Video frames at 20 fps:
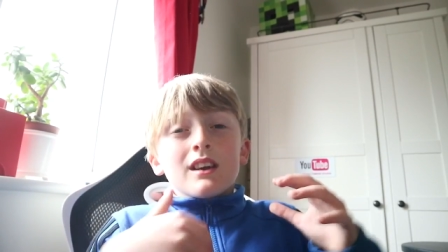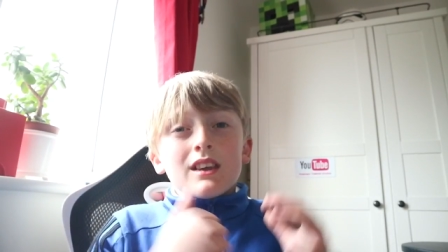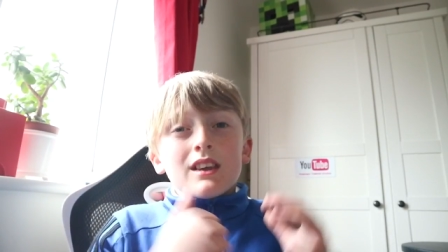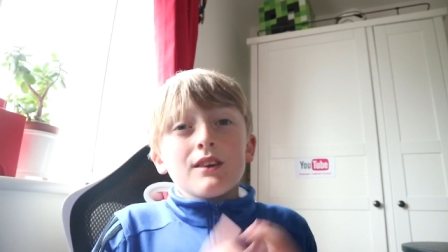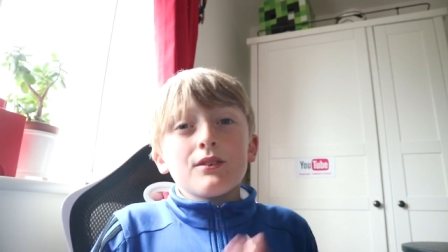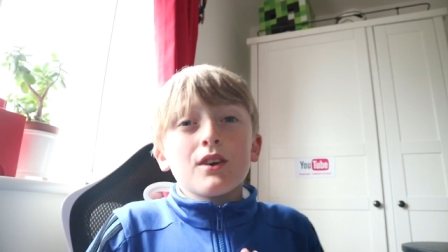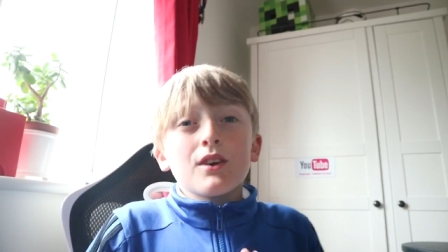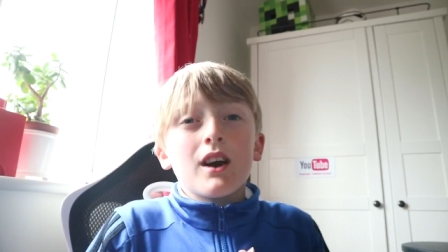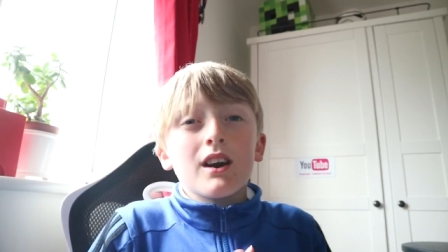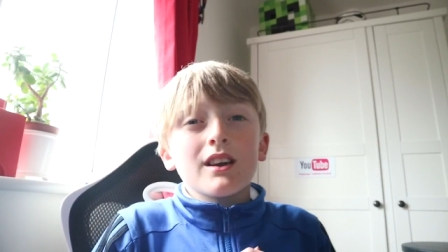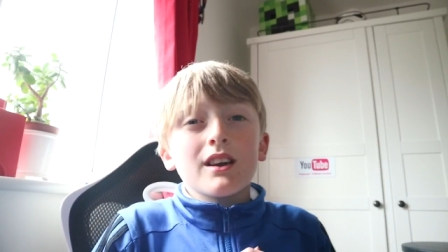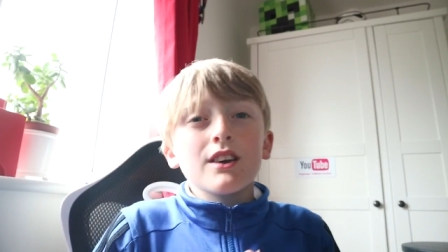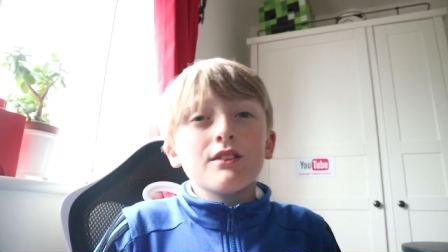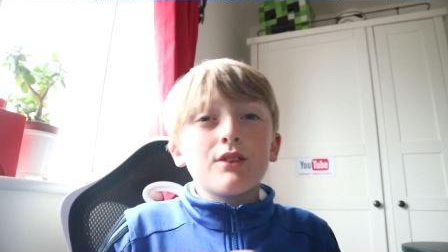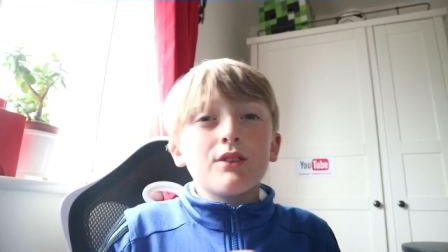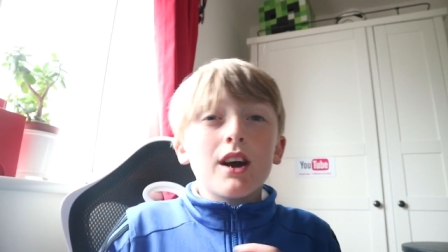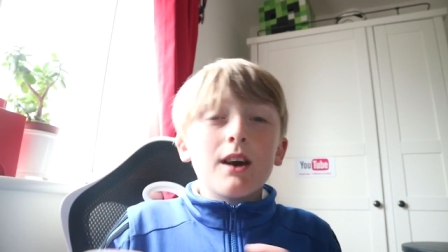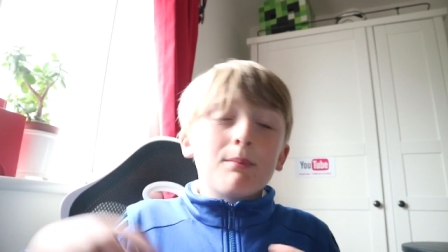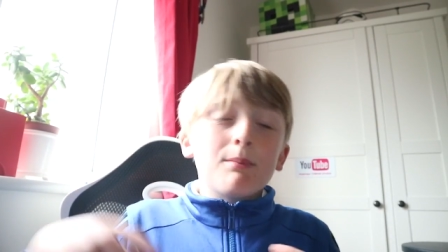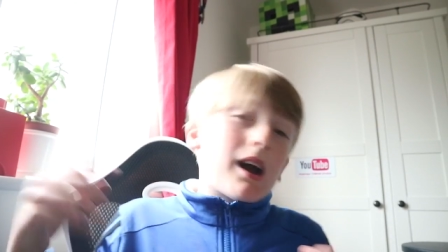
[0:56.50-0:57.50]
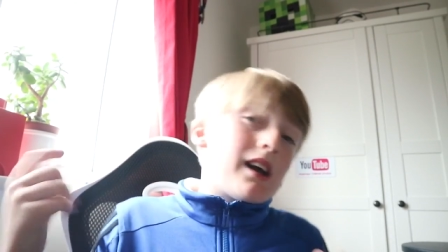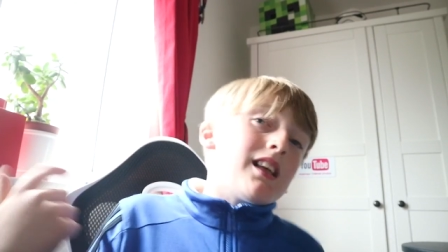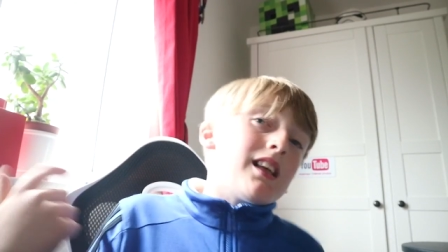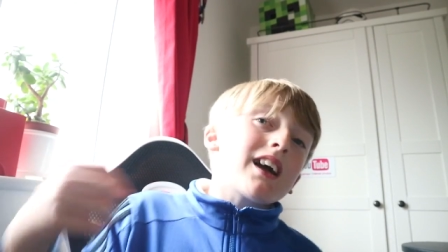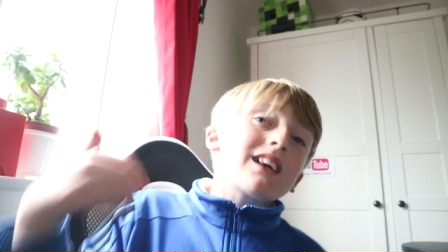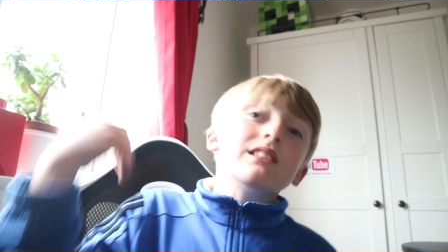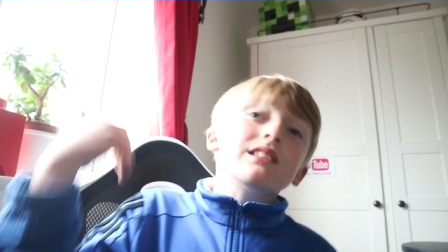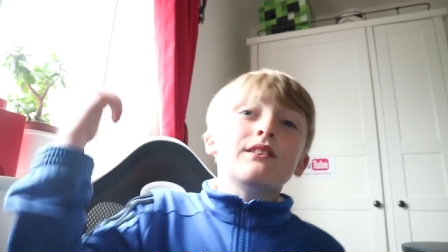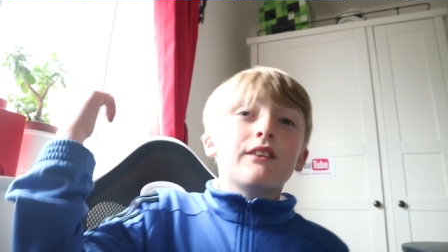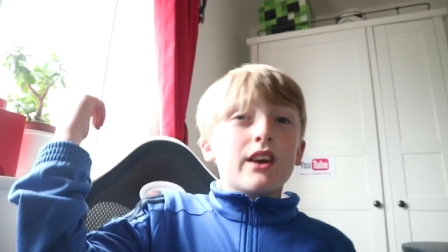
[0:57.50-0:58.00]
gift card giveaway by
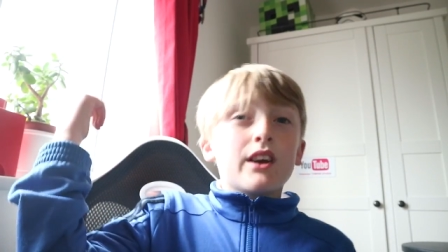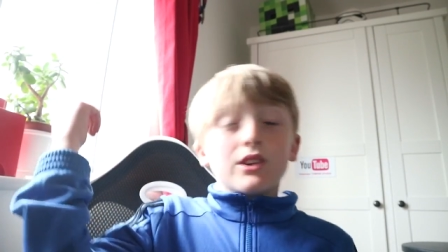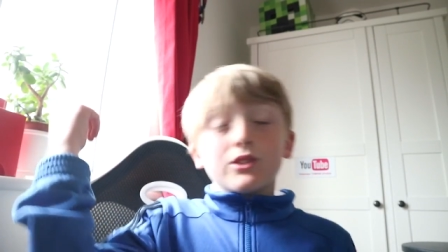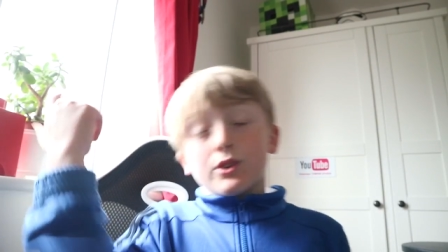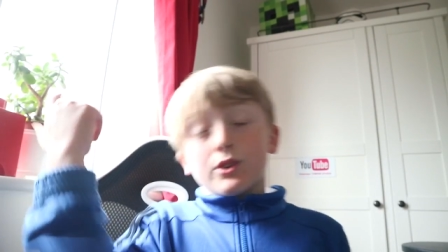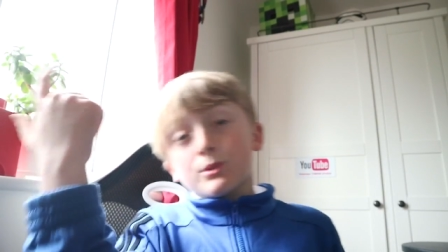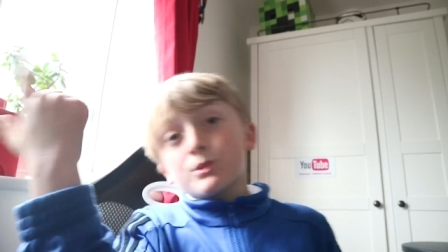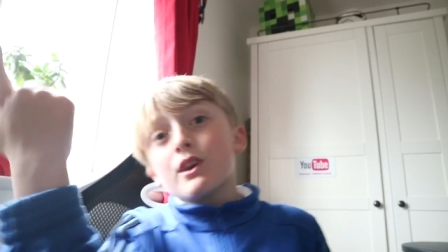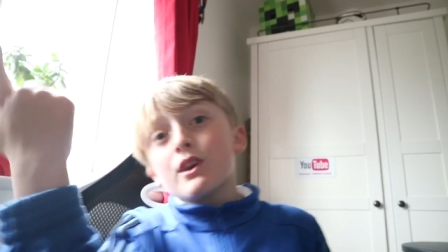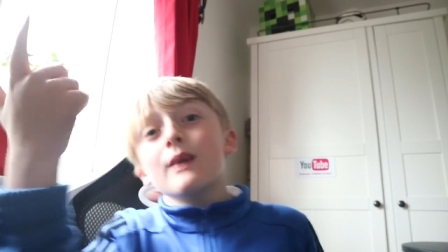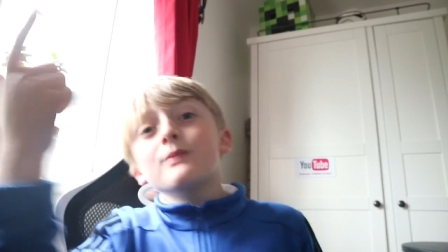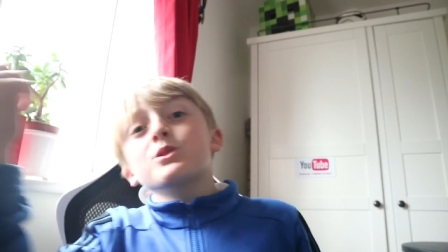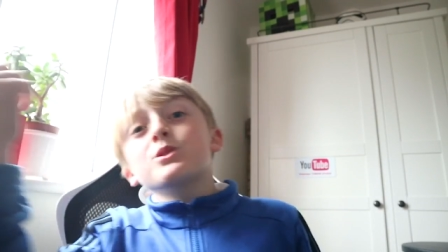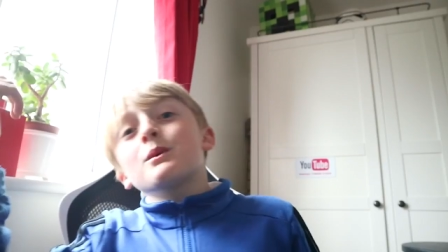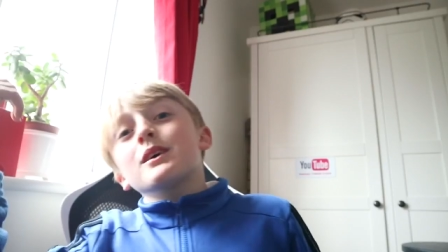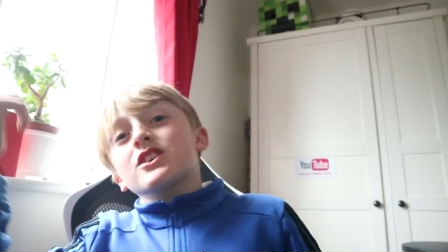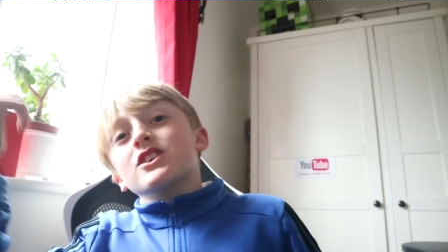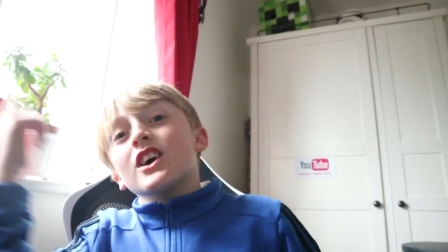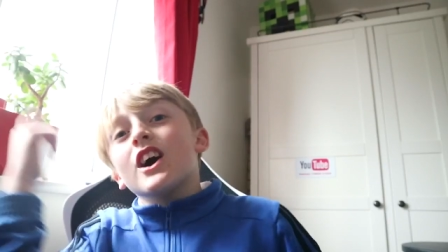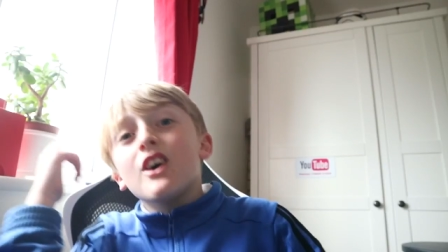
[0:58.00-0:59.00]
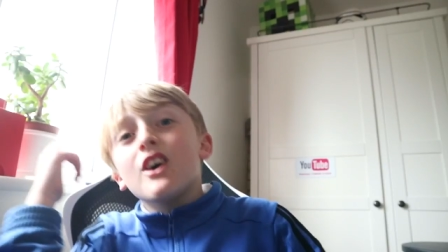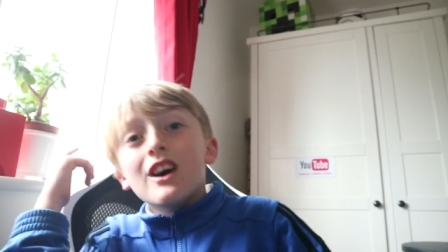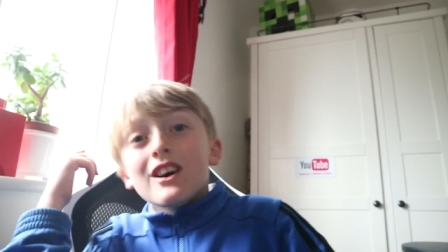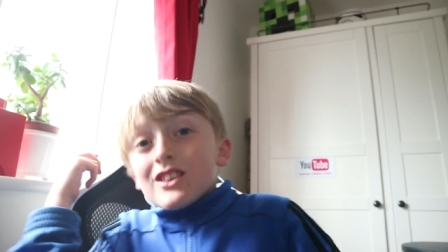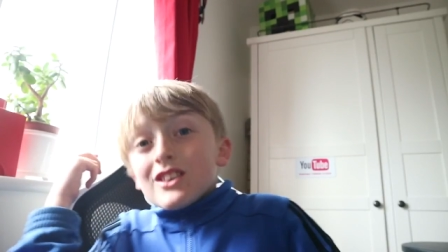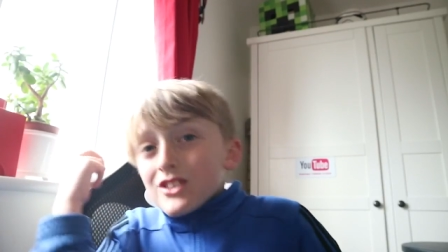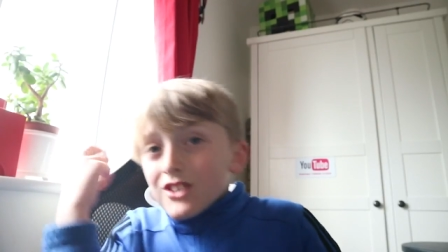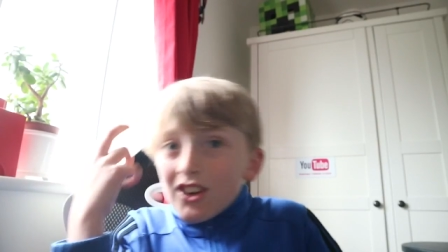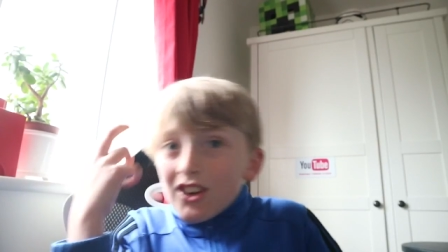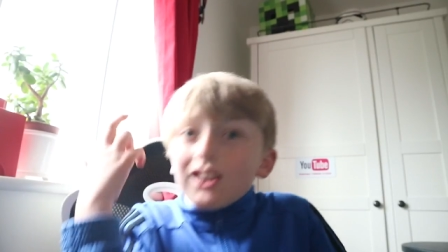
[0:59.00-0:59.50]
liking the video, subscribing to my channel,
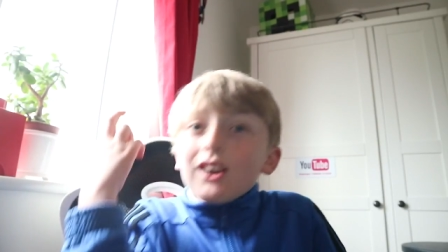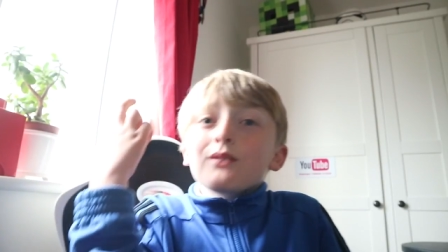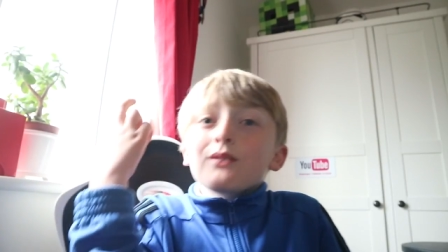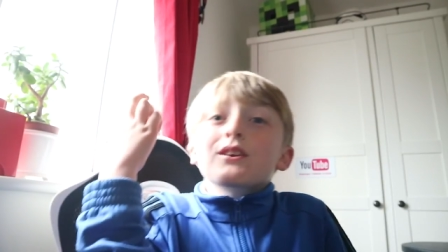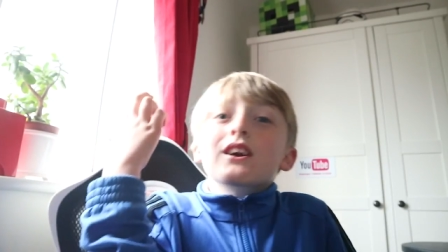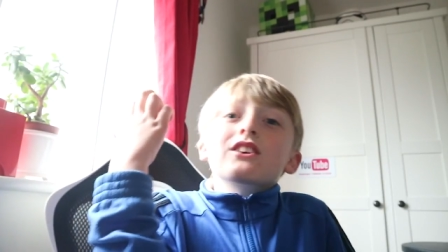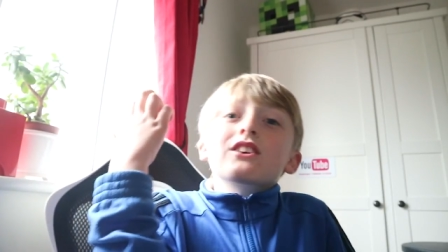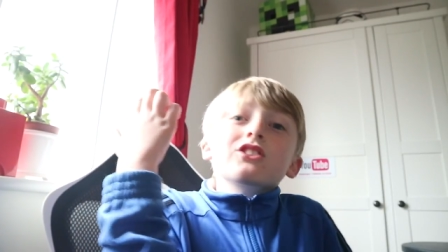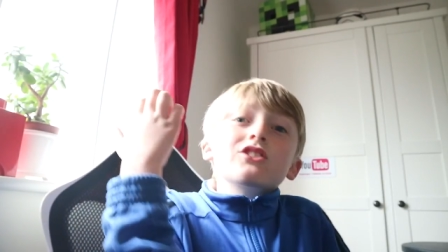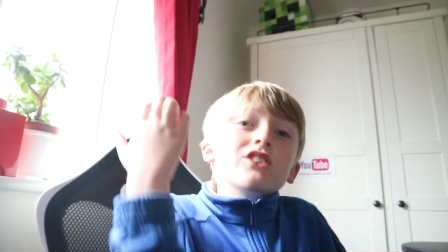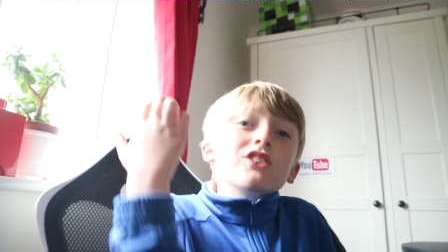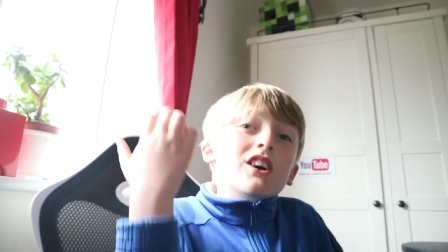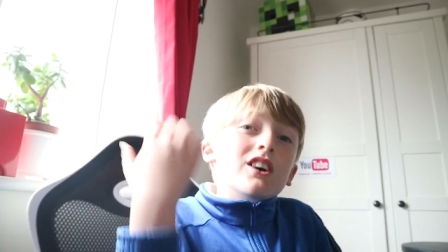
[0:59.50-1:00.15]
turn the notifications